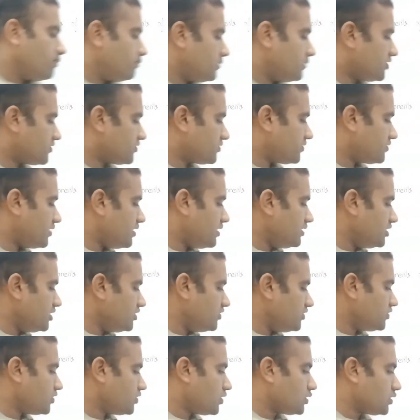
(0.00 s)
The third
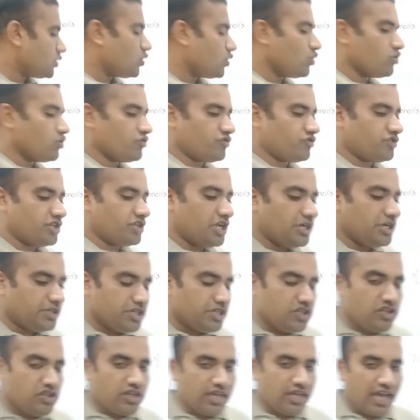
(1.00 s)
is closed.
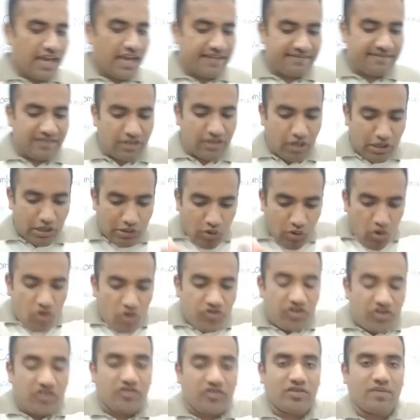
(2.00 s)
It has the
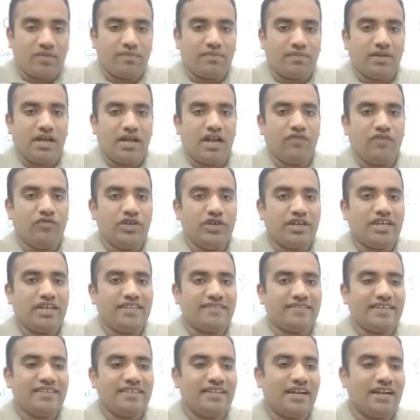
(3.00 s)
closed system. And we
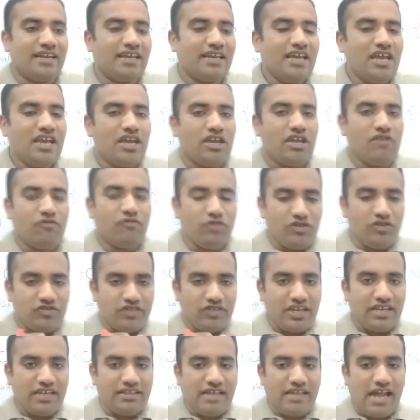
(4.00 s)
can say that if we
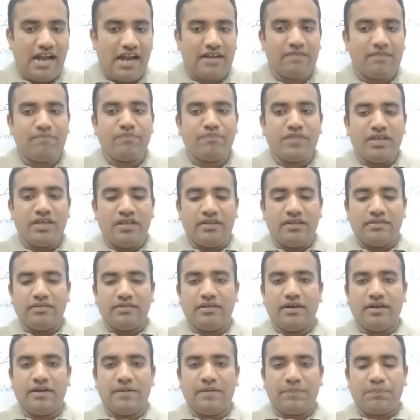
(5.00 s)
say that
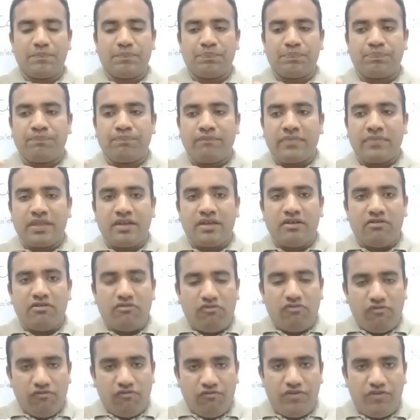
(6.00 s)
the
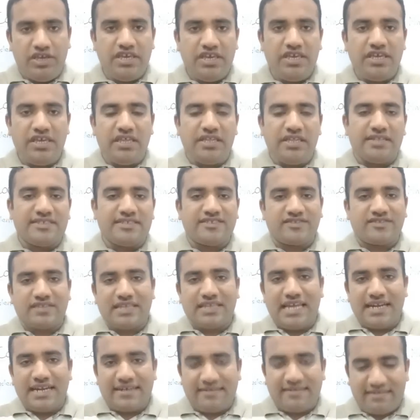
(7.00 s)
V
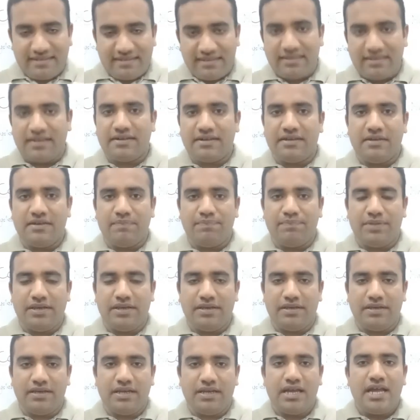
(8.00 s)
selects the
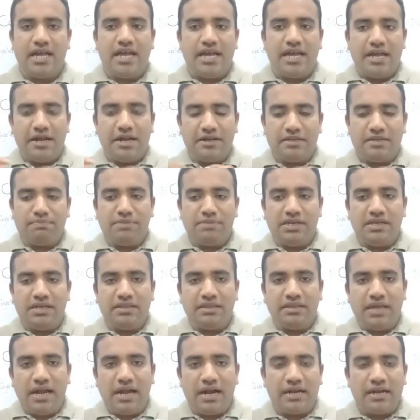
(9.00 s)
DP, it
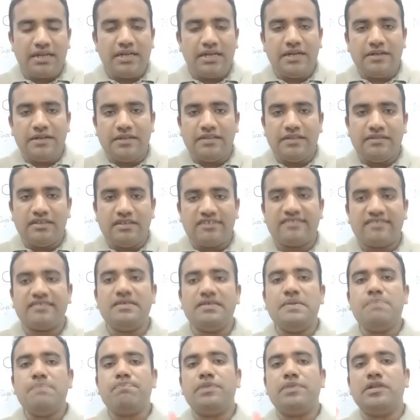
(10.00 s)
means that it is the
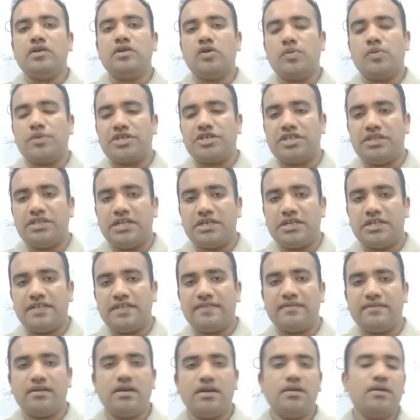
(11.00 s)
simple operation, that
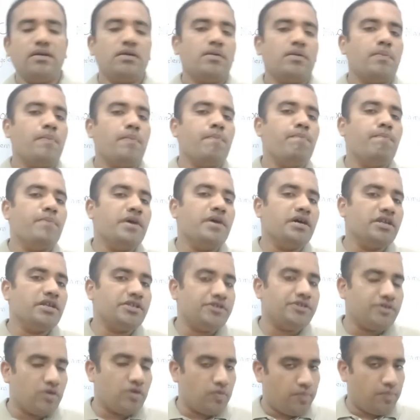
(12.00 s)
is the
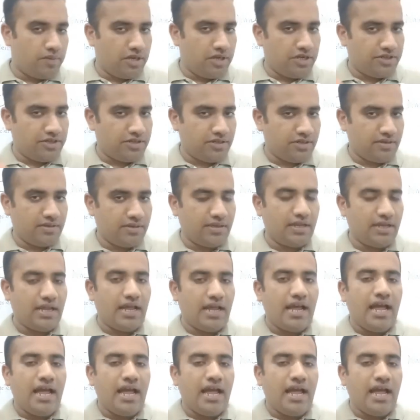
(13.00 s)
merge operation.